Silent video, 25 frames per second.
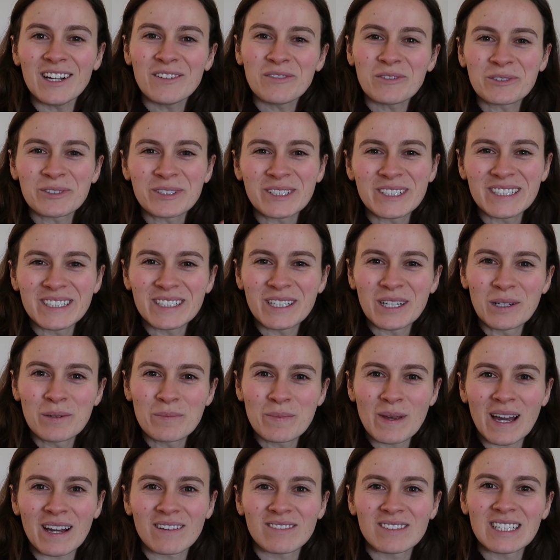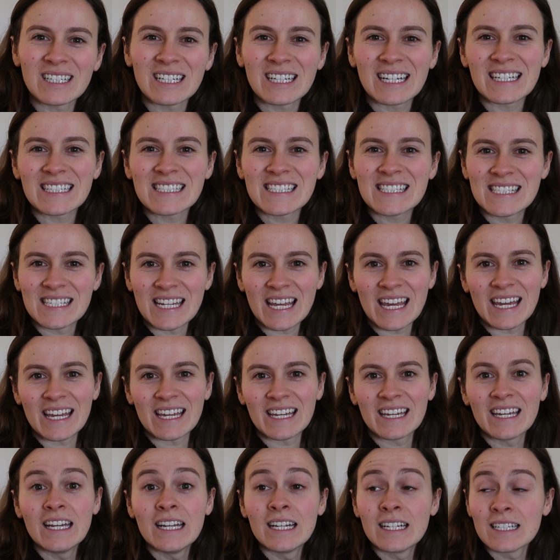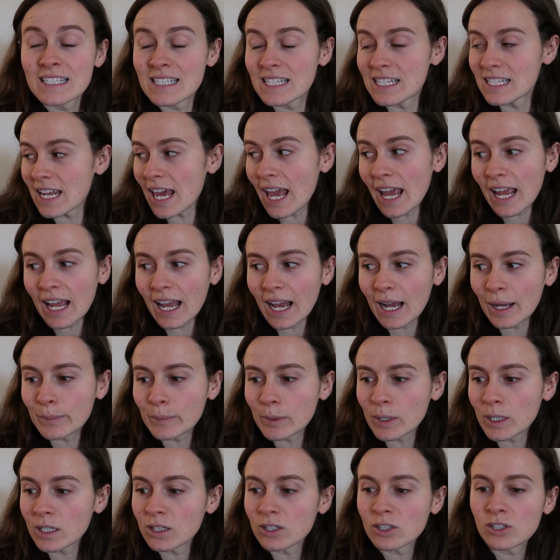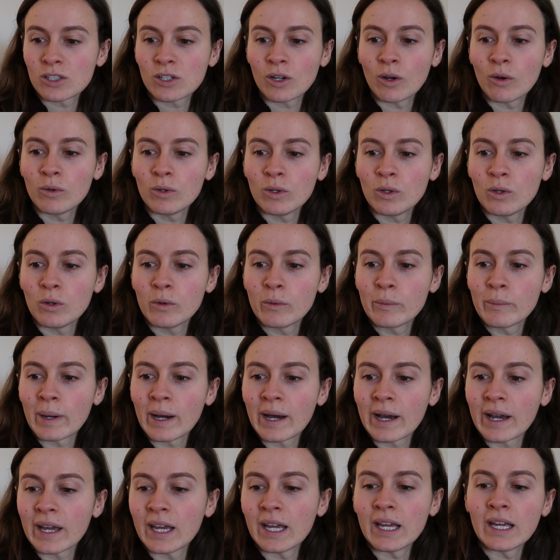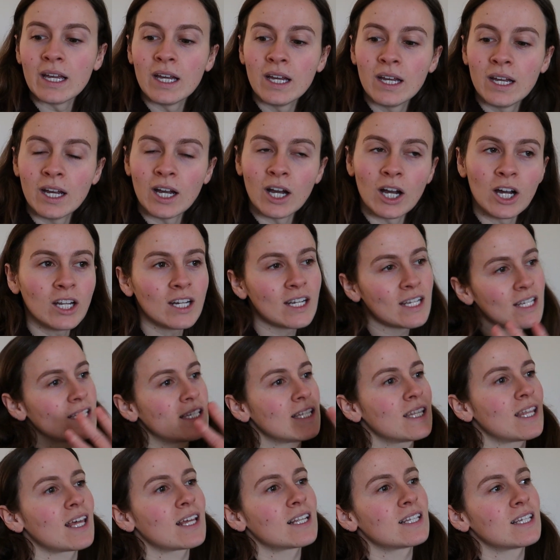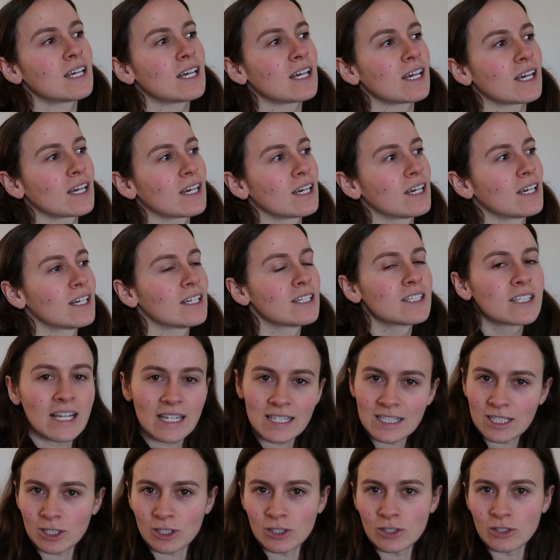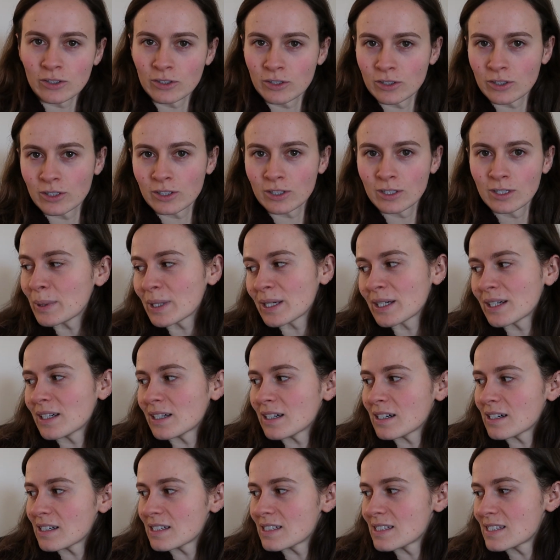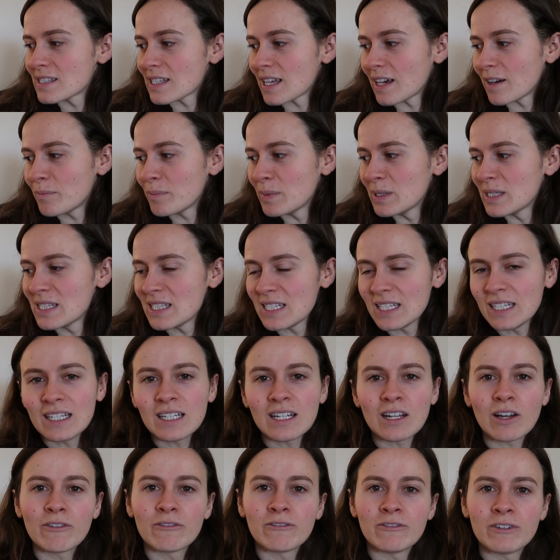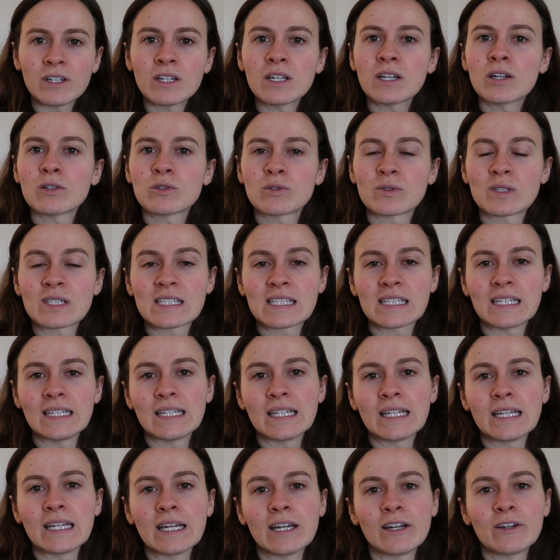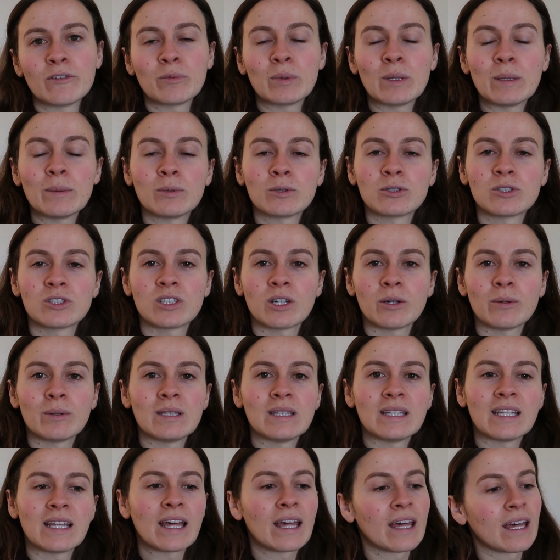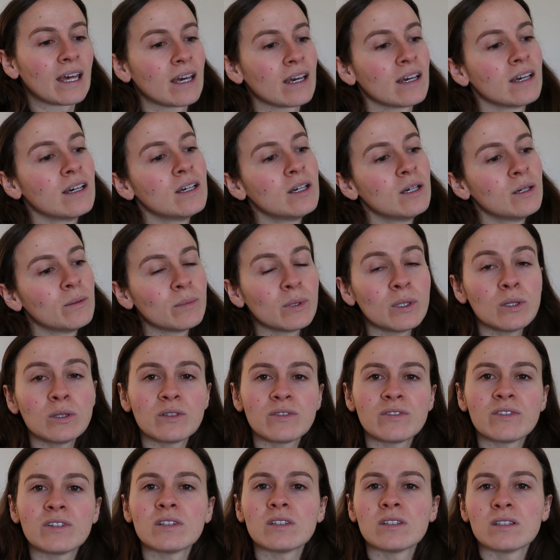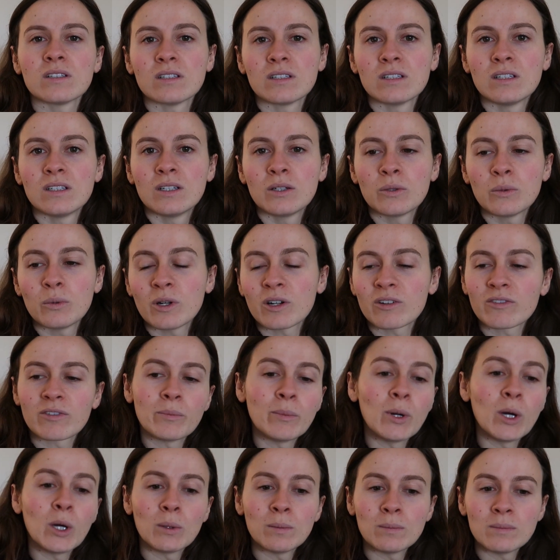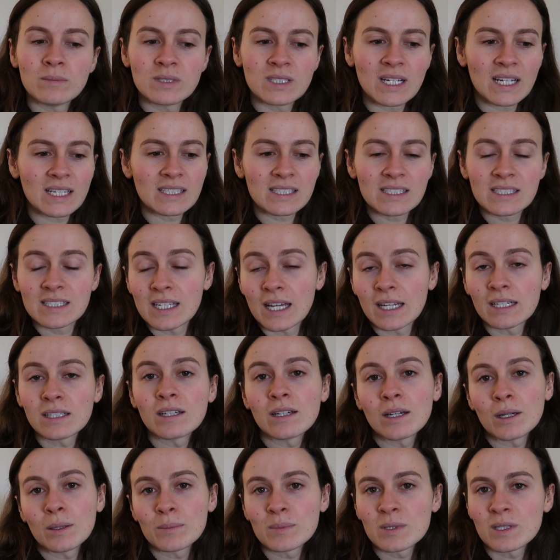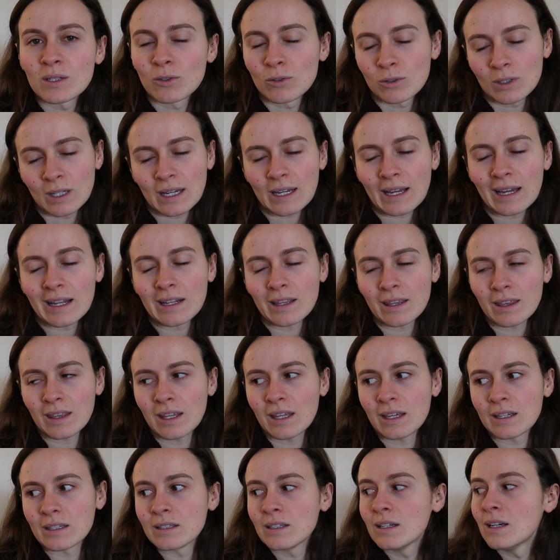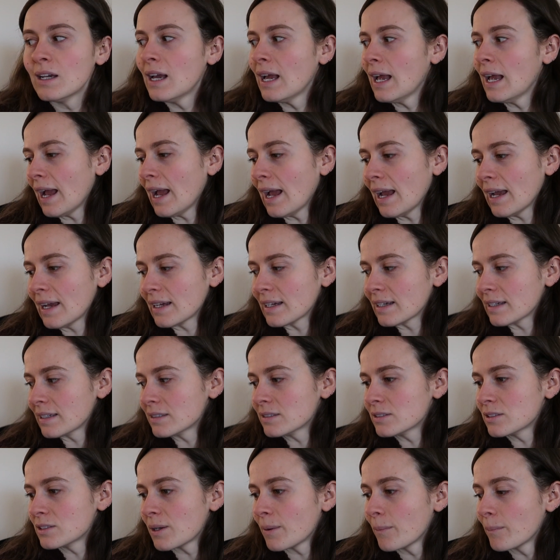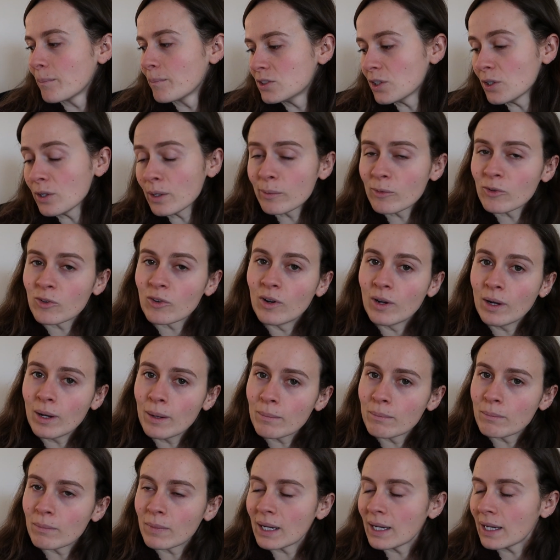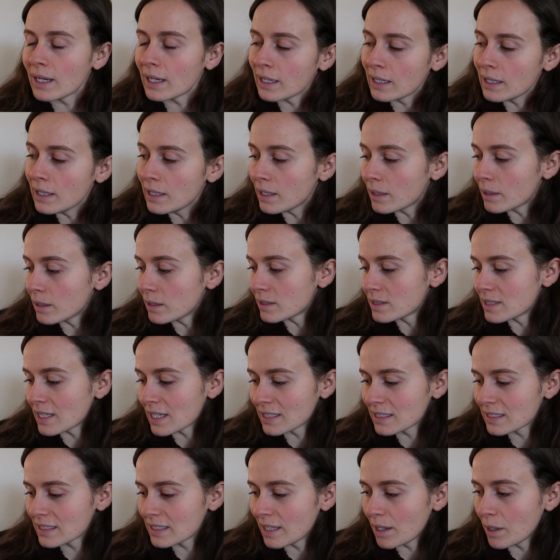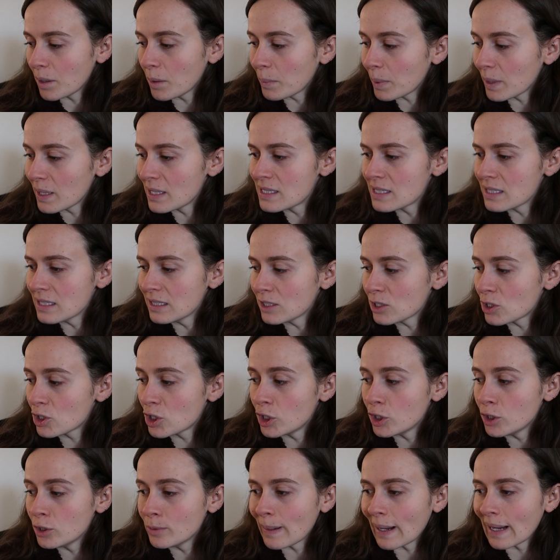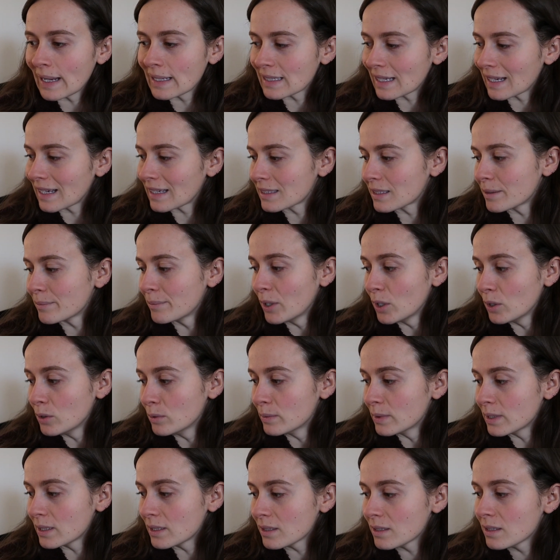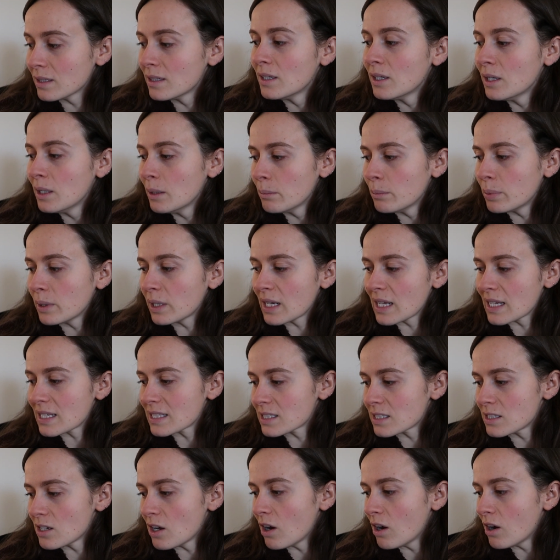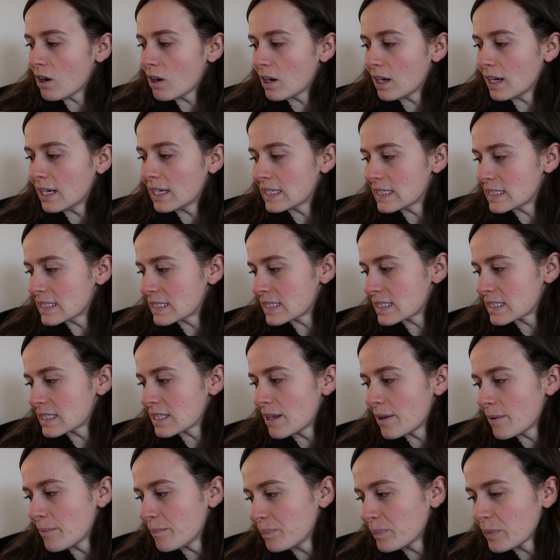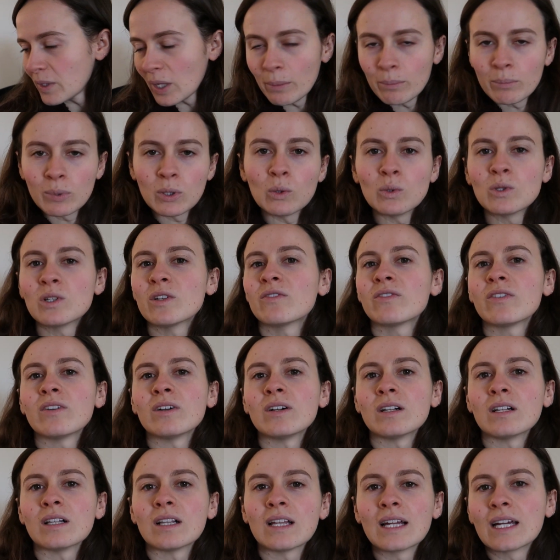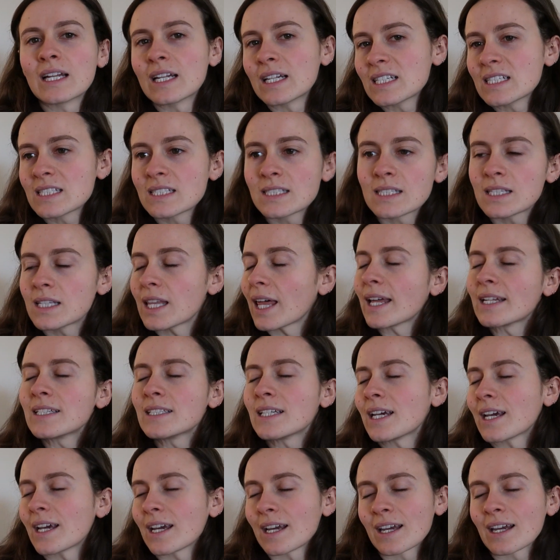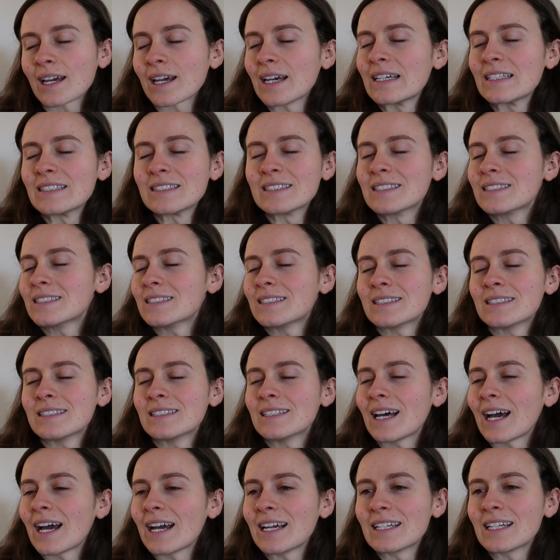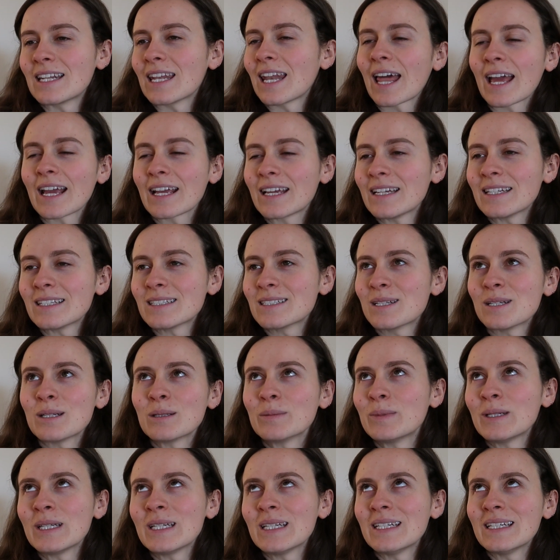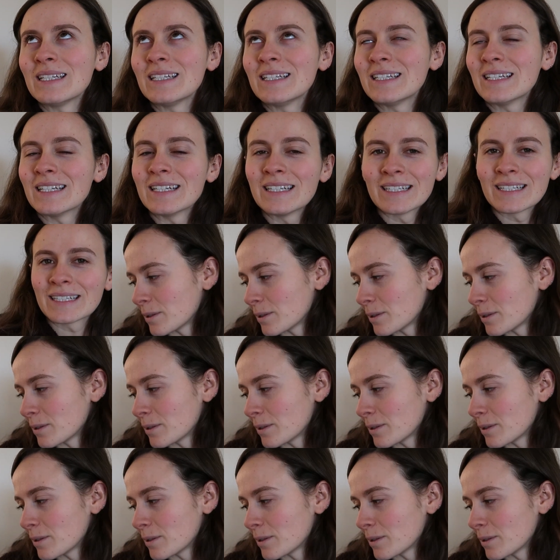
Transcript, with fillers: Hi everyone, hope you're having a nice day. Today I'm going to show you my unesthetic desk tour because I've been seeing a lot of videos recently of people showing their beautiful work from home desk setups and all that kind of thing and don't get me wrong, my desk setup isn't too bad at the moment but it's not as beautiful and aesthetic as I'd like it to be.